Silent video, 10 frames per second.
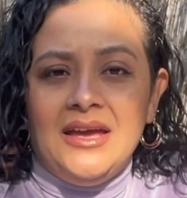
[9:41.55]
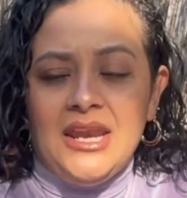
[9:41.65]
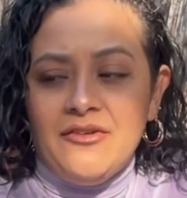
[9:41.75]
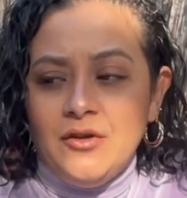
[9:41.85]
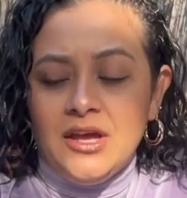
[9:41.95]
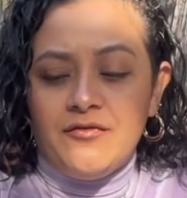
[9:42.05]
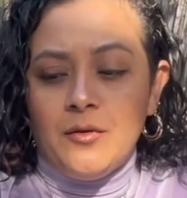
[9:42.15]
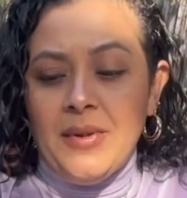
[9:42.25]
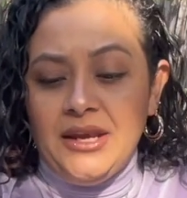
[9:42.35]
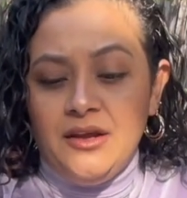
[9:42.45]
And I feel like
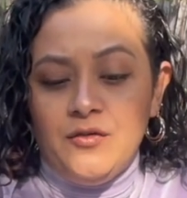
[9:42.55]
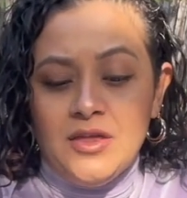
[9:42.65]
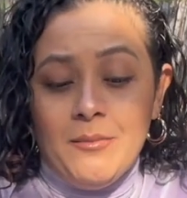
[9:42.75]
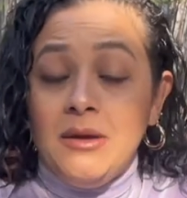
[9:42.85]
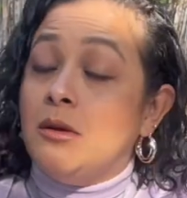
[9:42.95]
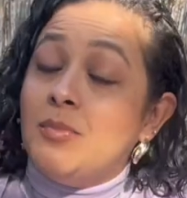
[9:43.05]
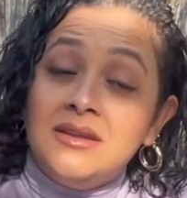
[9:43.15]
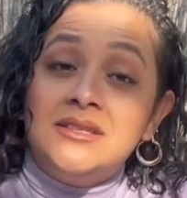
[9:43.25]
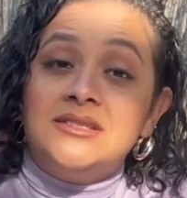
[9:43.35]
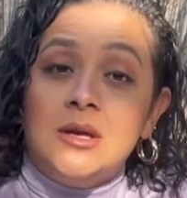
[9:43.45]
for many of you that maybe
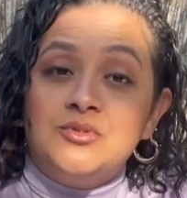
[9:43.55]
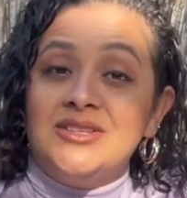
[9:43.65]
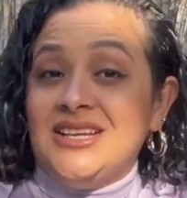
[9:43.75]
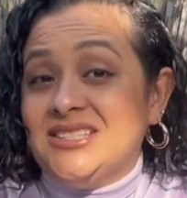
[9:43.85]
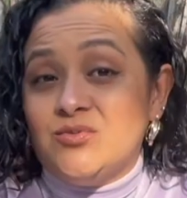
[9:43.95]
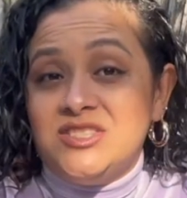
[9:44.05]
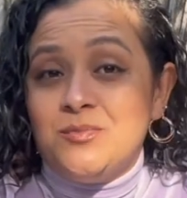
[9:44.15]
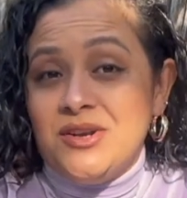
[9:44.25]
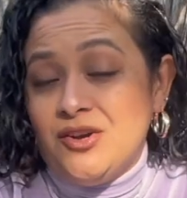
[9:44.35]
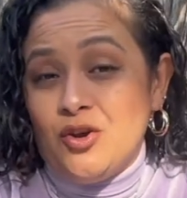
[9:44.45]
picked this option, that's
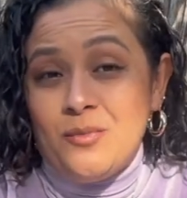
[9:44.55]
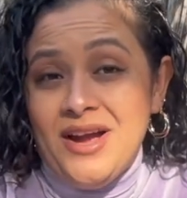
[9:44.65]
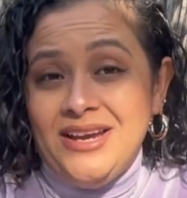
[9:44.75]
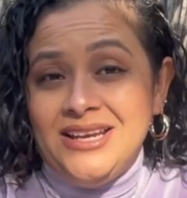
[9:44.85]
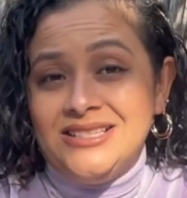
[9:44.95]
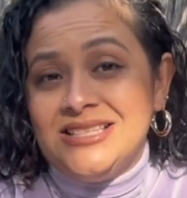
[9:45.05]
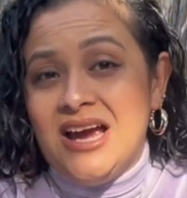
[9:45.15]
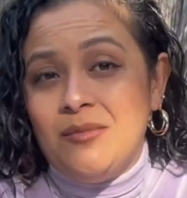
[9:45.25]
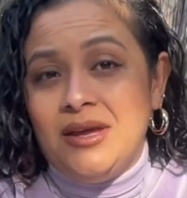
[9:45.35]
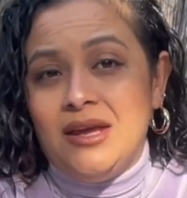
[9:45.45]
what's been on your mind,
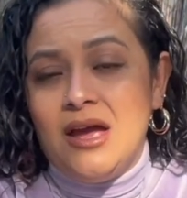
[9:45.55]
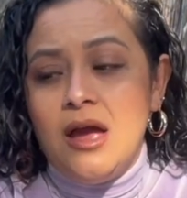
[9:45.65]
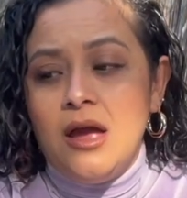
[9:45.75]
timing.